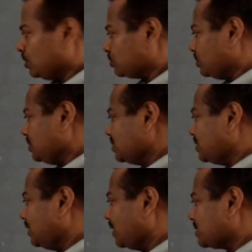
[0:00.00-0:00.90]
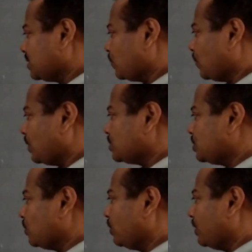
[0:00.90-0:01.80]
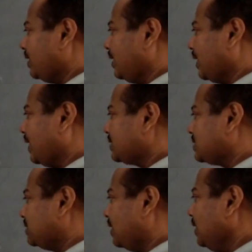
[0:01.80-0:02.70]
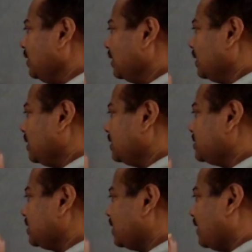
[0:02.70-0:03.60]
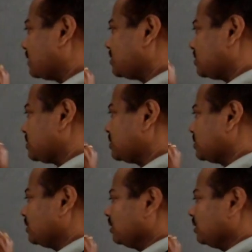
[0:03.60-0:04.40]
So this theta is equal to 0 indicates the z axis.